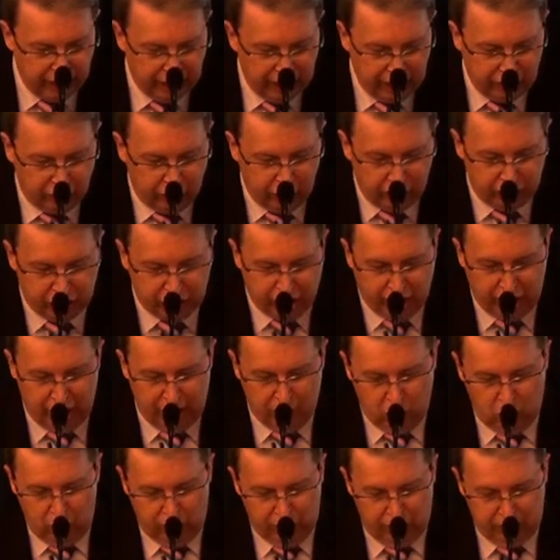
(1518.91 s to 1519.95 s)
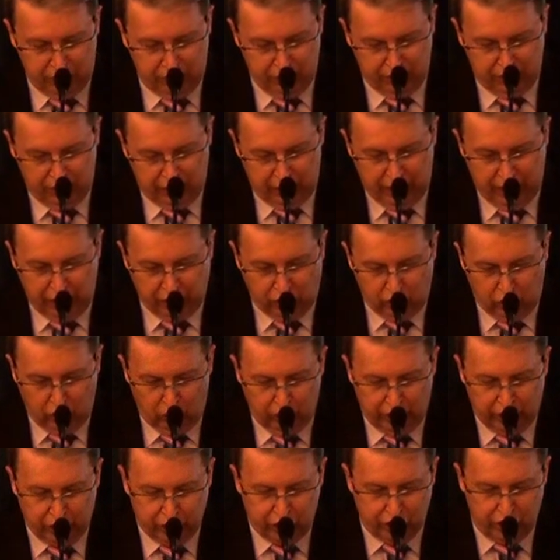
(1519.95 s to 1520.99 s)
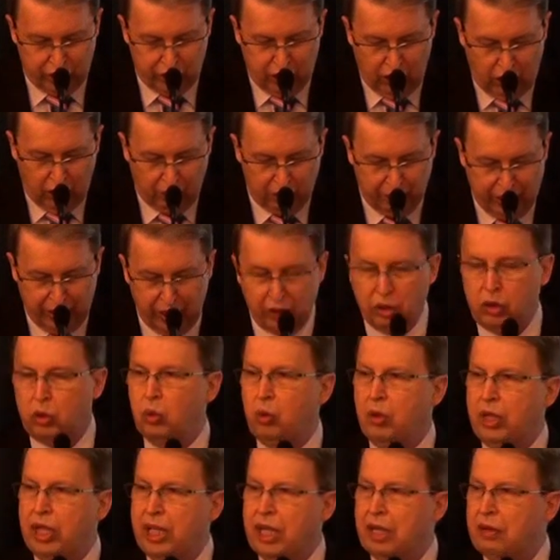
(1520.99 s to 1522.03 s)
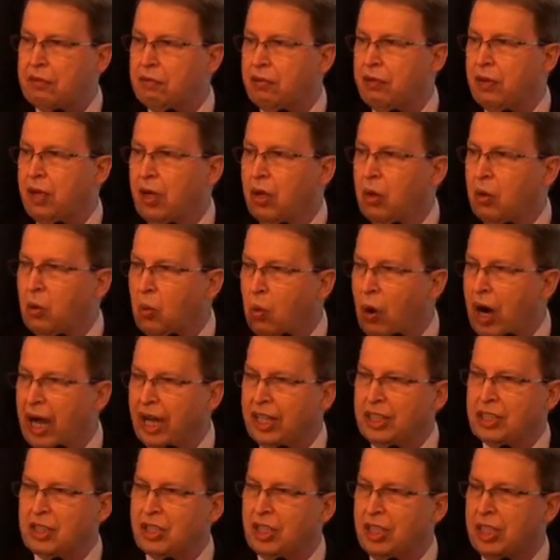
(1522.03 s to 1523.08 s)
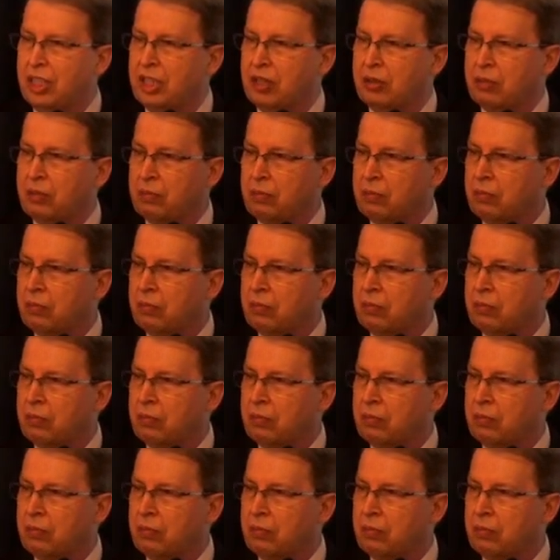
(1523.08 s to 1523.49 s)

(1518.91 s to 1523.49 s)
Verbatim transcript: In the same way, encourage the young men to live wisely.